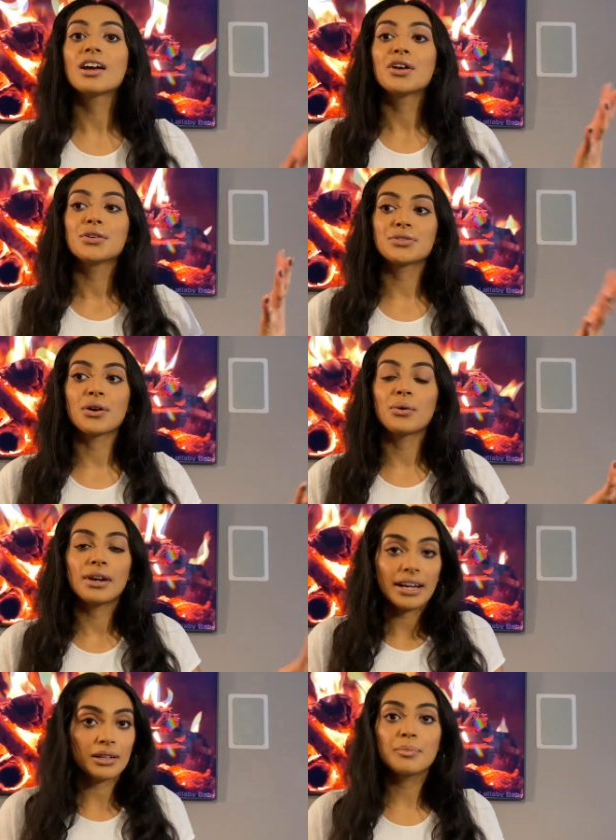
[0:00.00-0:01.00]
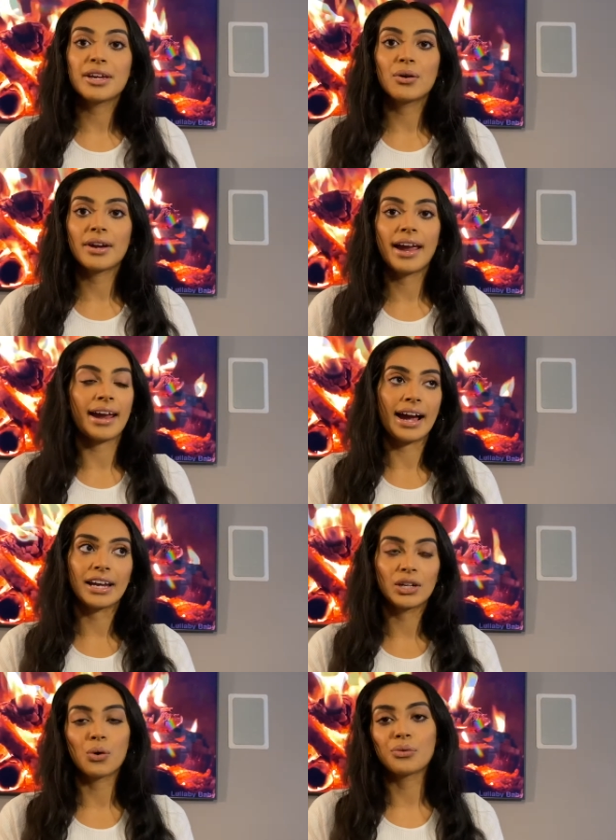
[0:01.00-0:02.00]
so it'll be okay, I
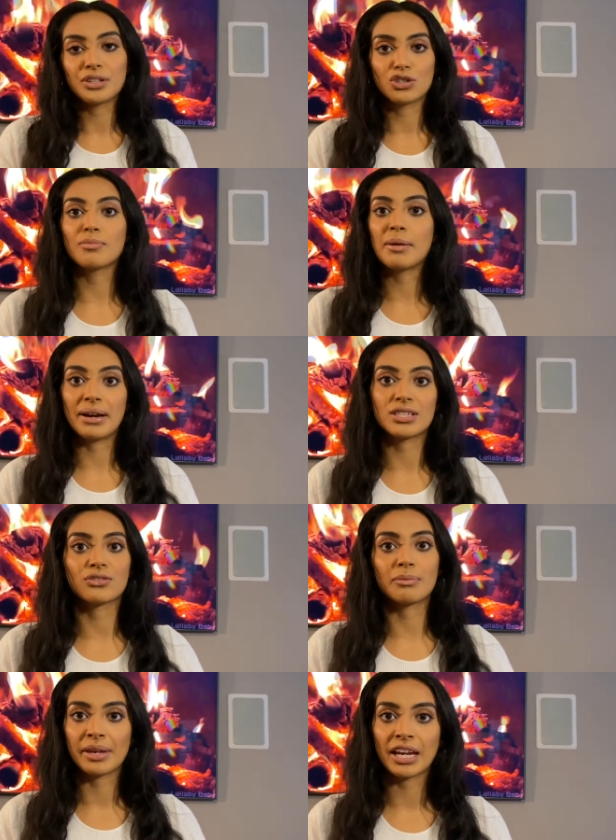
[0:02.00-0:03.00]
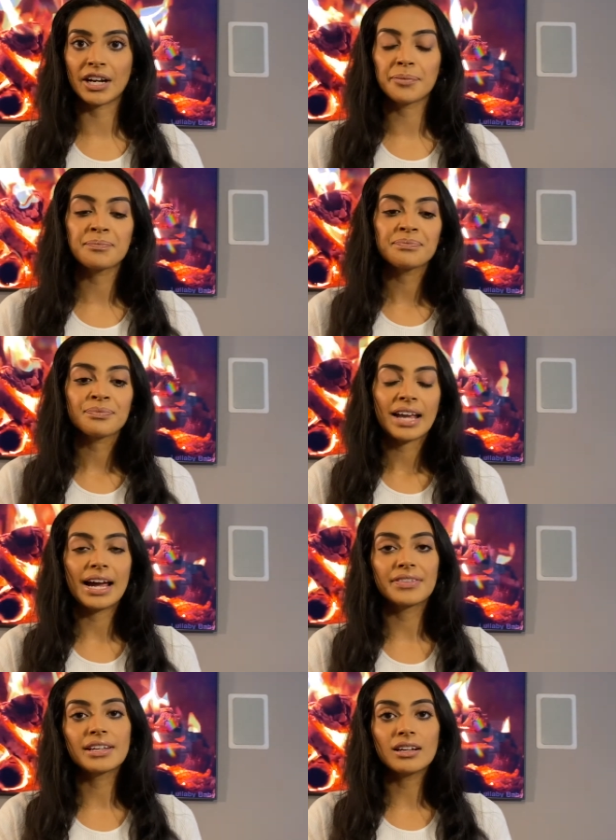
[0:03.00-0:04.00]
can only do my best from here. I
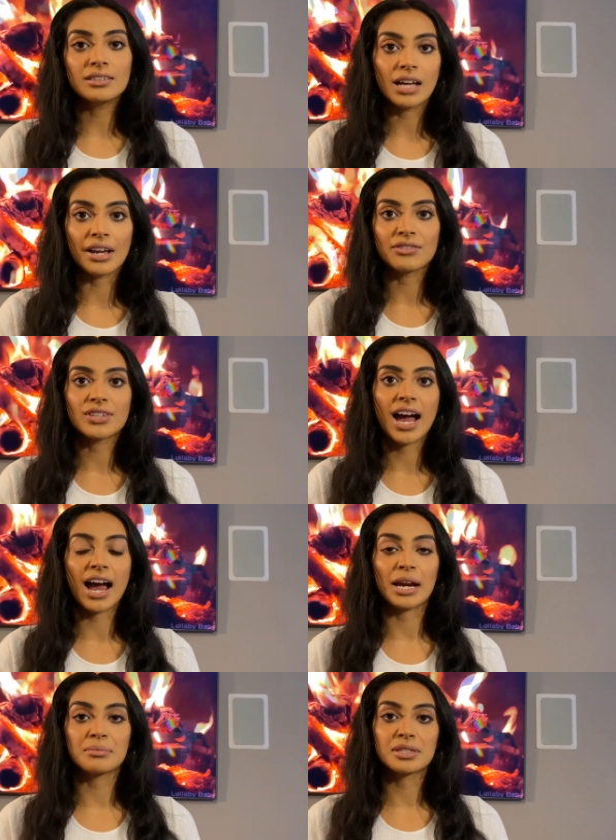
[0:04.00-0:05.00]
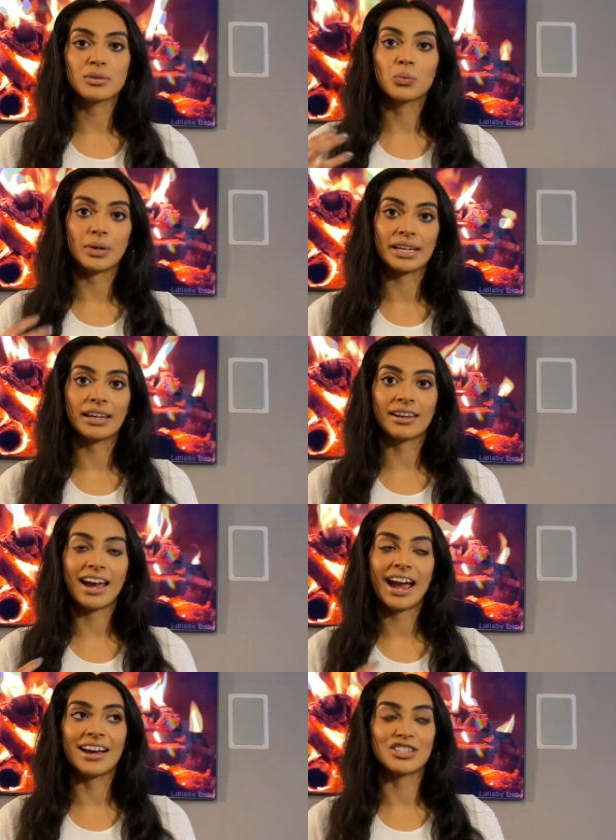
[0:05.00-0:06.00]
think a lot of times we
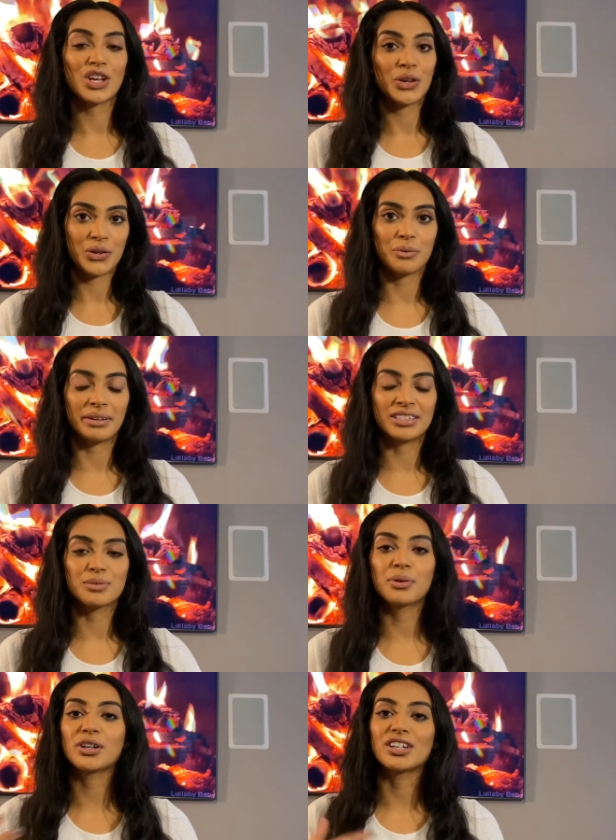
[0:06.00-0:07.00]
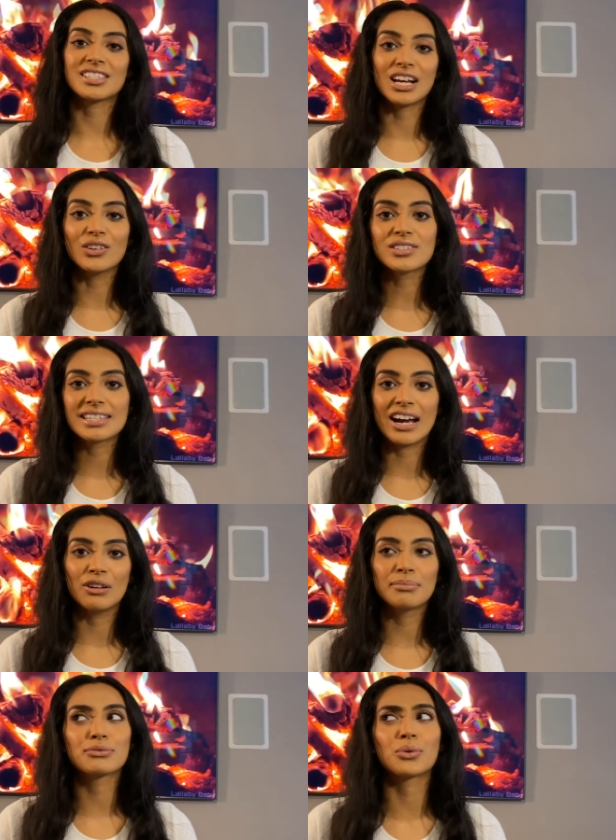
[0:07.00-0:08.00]
as humans put ourselves down
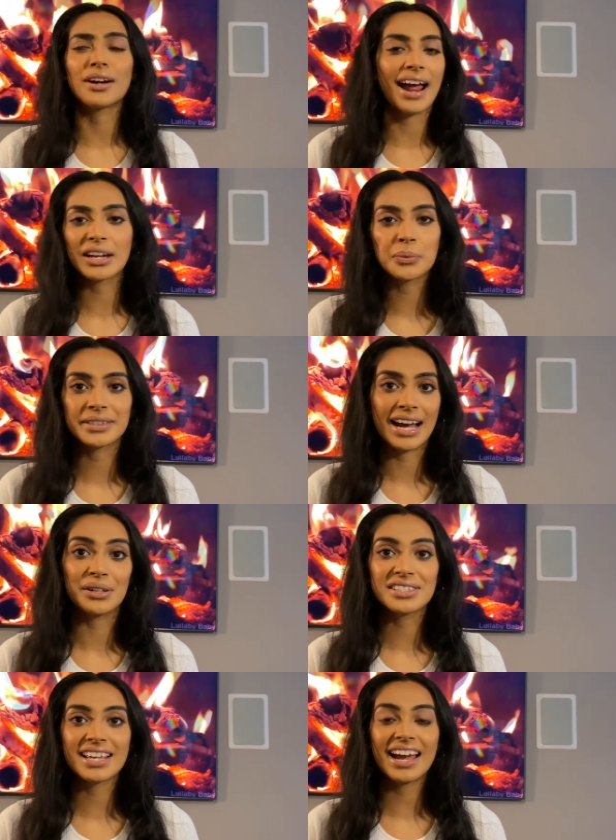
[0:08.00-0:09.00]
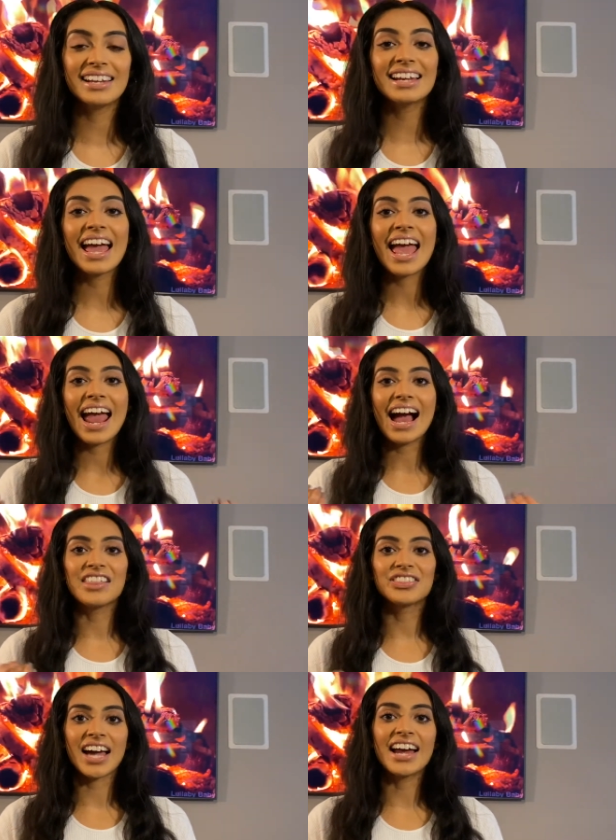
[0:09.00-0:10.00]
before anyone else can,
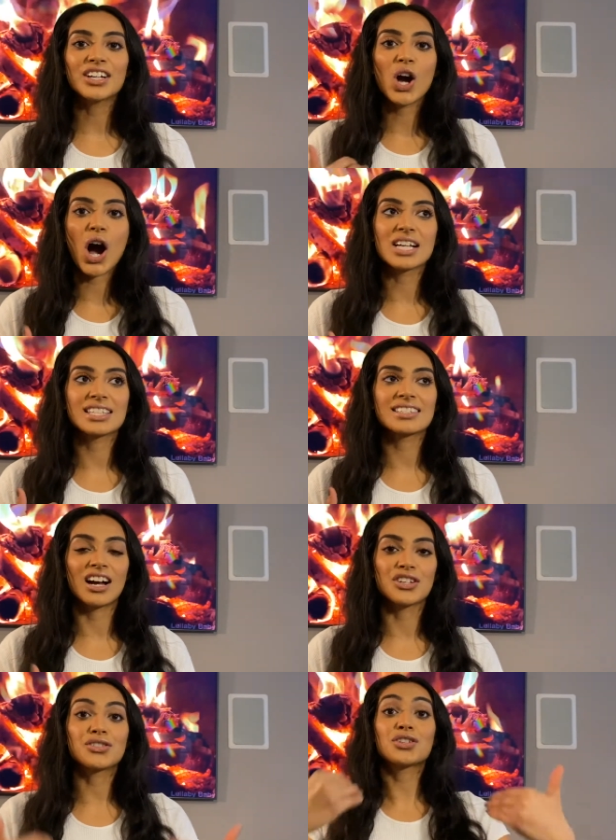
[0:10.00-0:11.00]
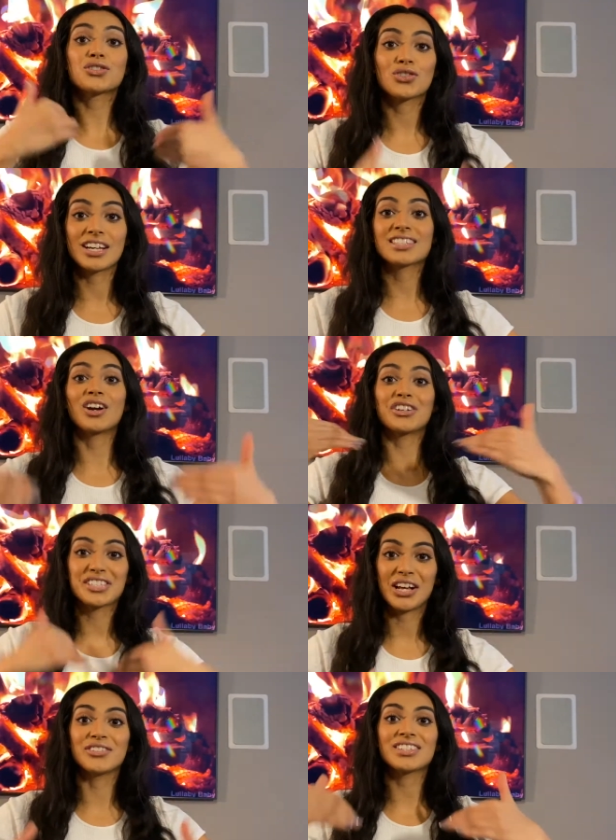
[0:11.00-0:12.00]
and that causes us to stress
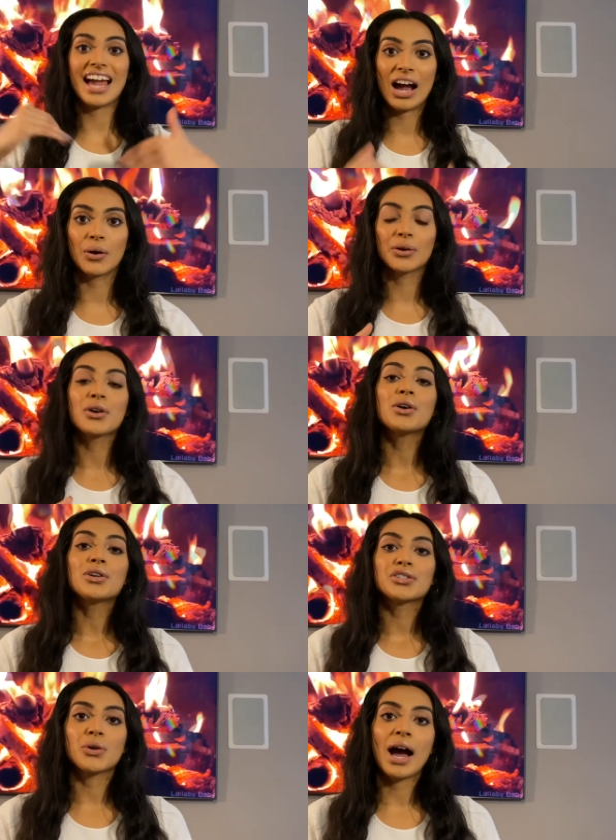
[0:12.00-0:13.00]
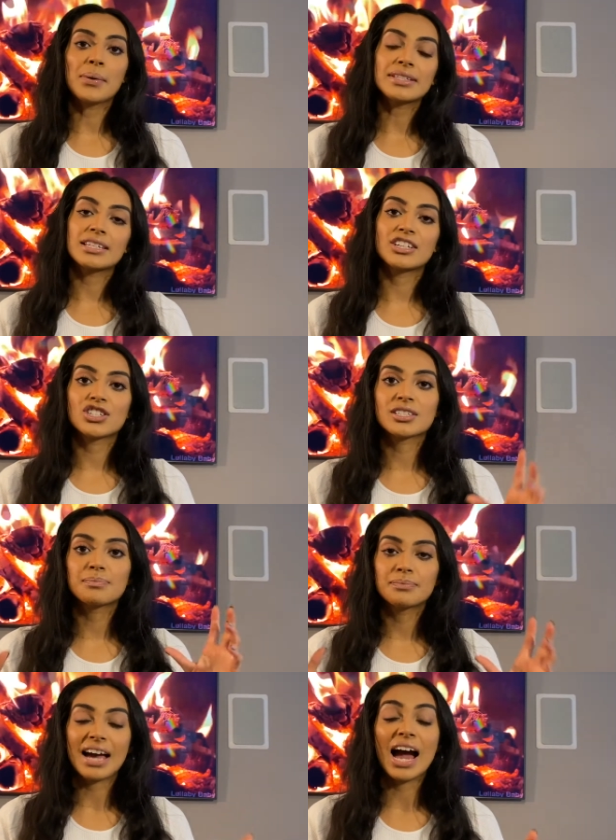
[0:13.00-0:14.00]
ourselves out. So I would
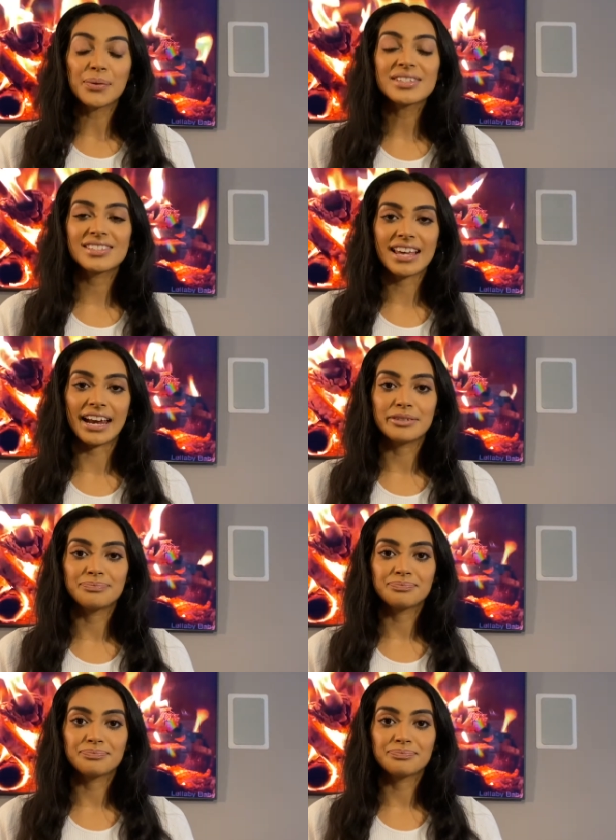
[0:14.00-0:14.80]
say